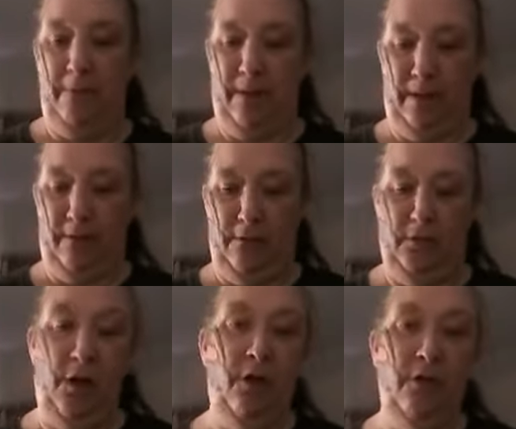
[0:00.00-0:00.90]
or
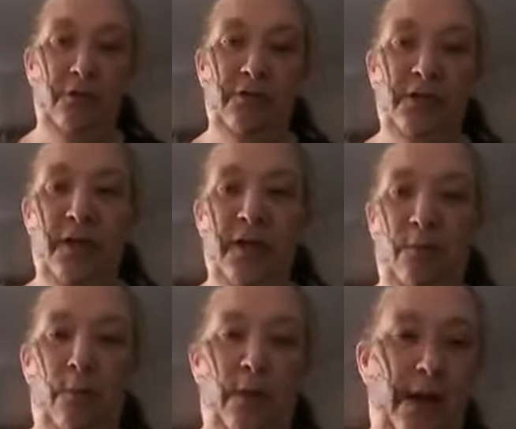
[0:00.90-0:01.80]
dolls,
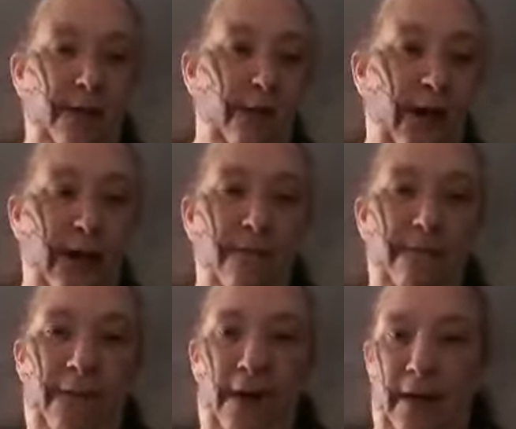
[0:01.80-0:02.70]
whatever I can
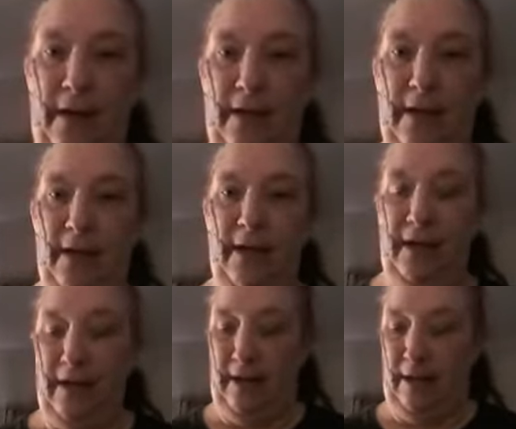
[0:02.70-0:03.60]
find,
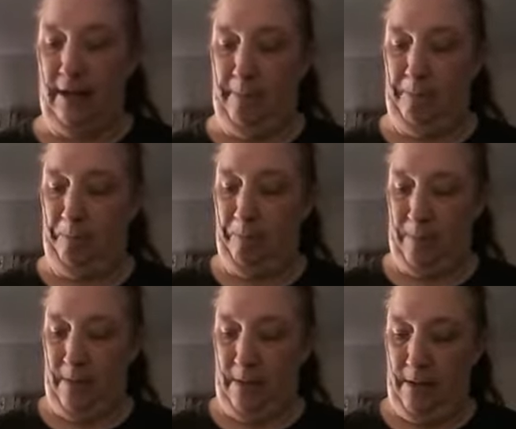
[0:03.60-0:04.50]
and I'm
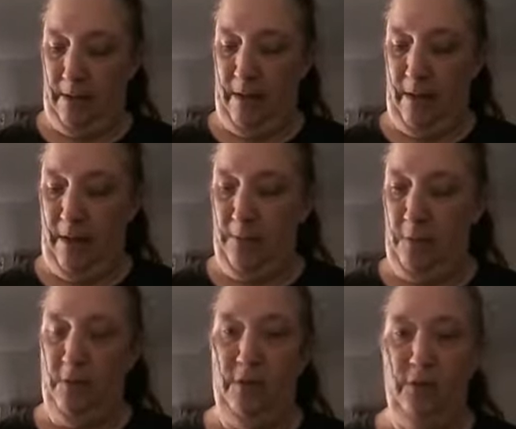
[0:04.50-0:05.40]

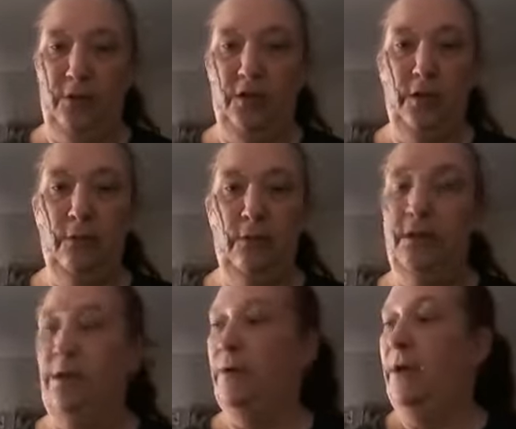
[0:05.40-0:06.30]
going to share it
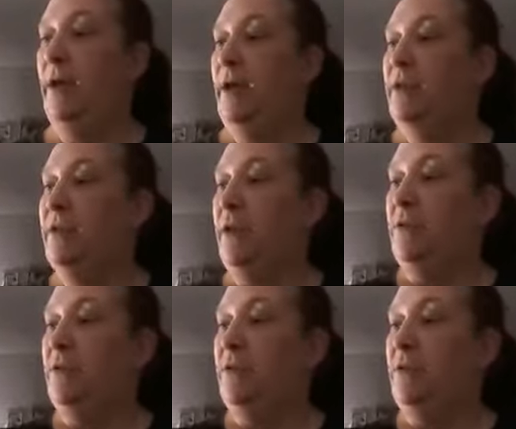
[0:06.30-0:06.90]
with you. So